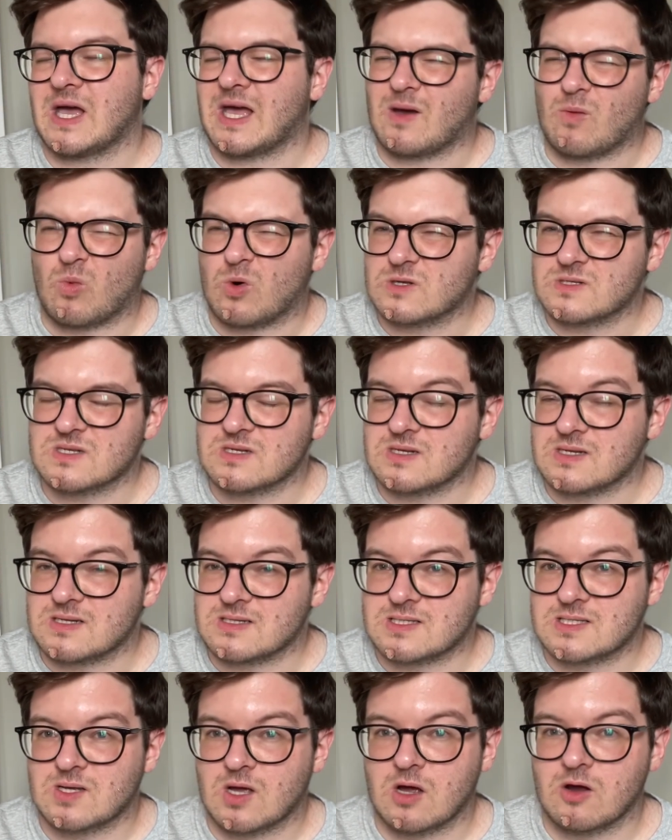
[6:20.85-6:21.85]
It wasn't
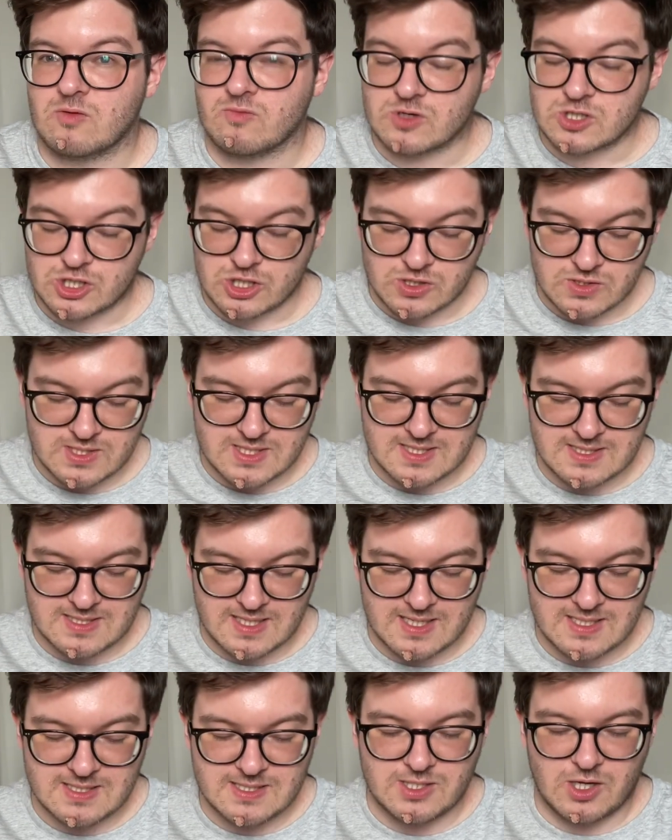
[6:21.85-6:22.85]
as reduced as
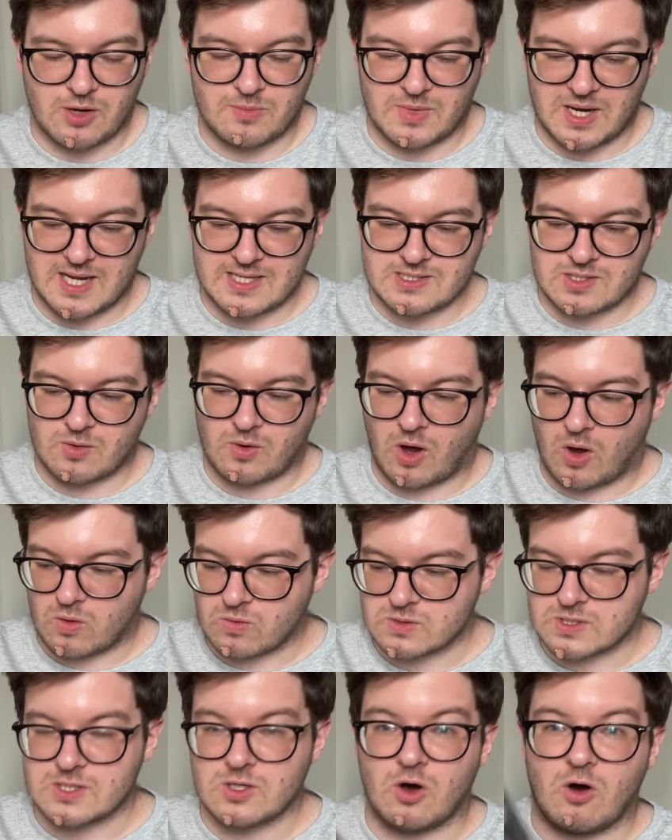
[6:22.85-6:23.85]
this, so I'm glad I've
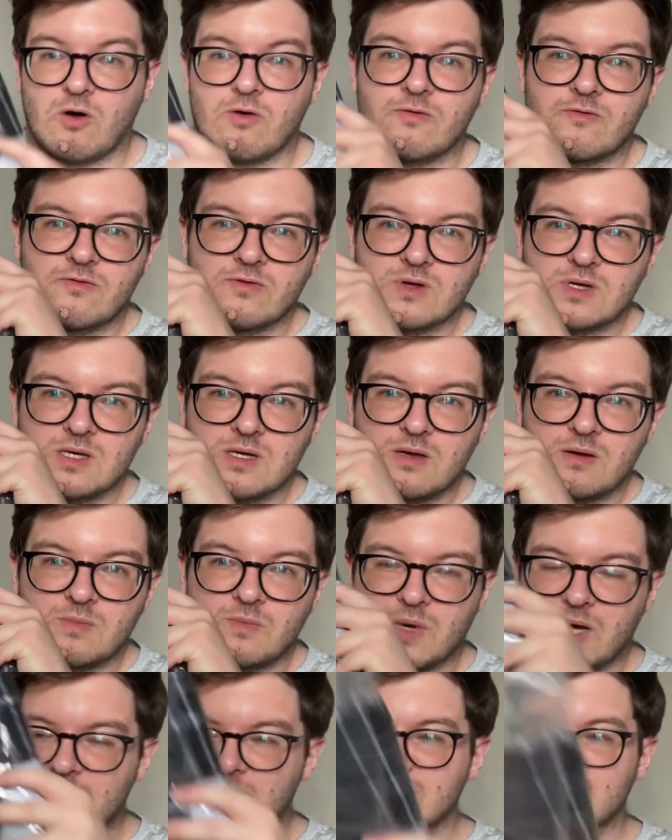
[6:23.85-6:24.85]
held it off.
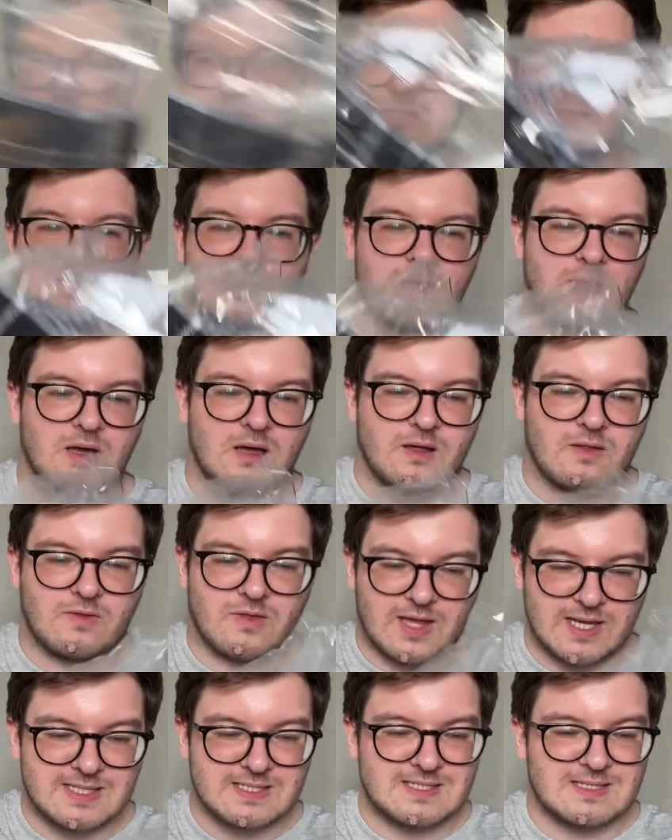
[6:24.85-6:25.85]
But
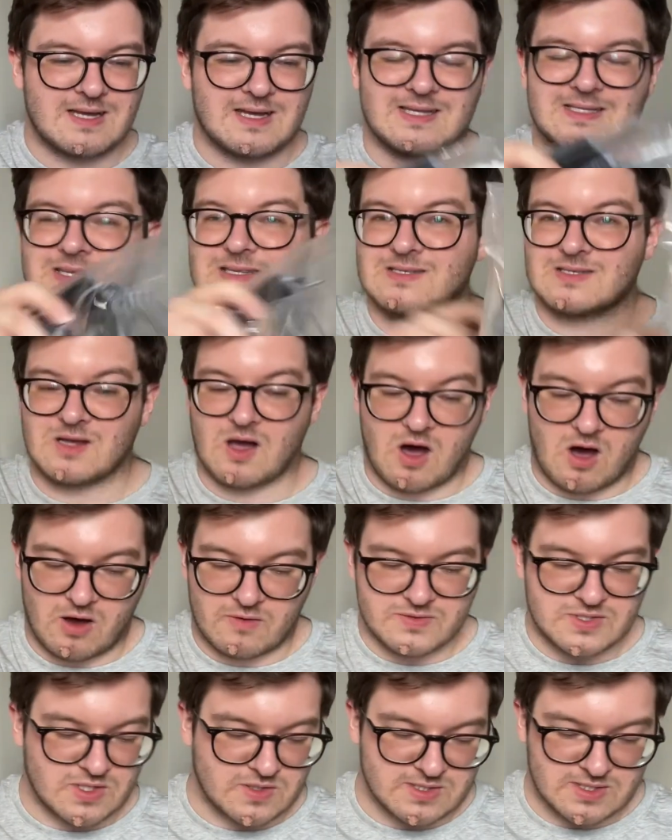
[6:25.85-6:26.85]
this is a scarf,
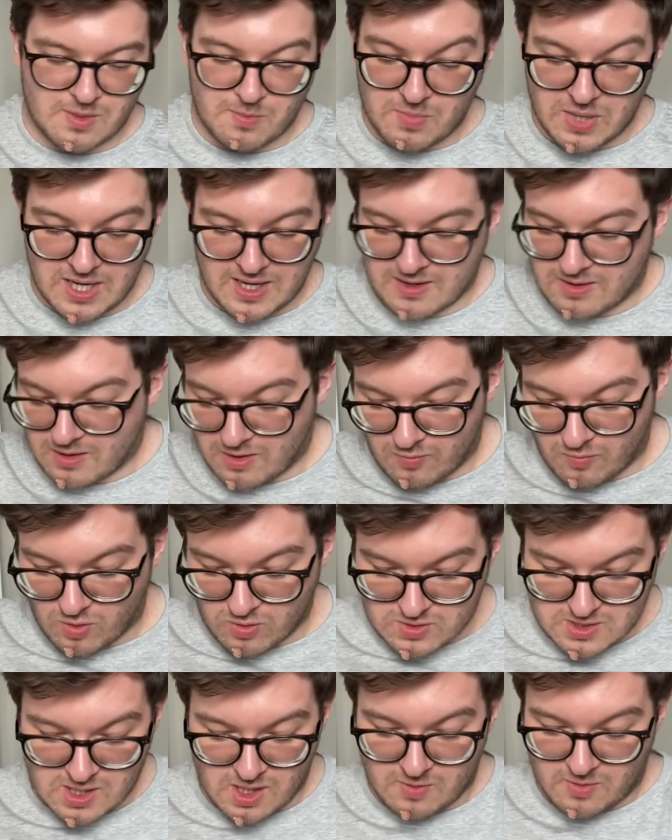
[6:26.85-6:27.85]
so it's completely
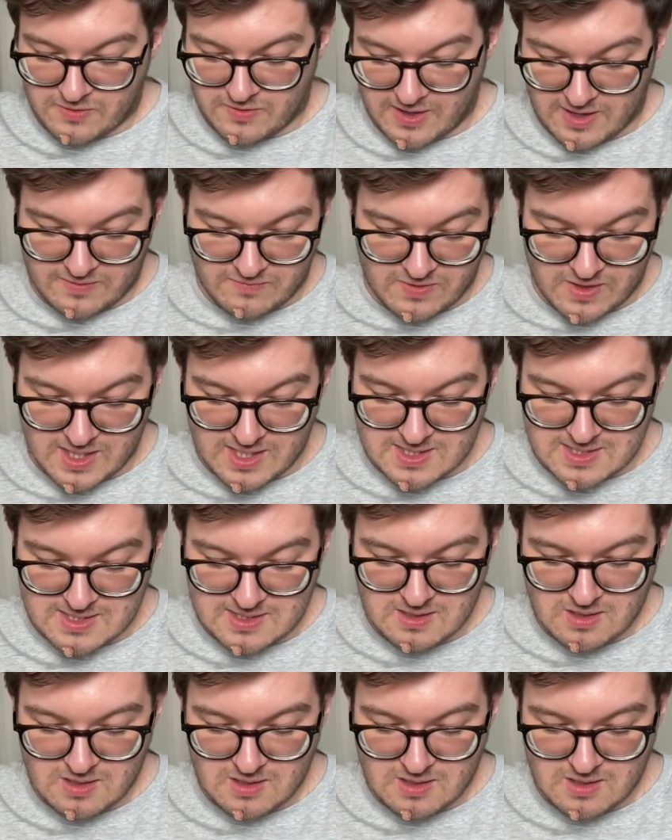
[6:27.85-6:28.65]
wrong time of year for this.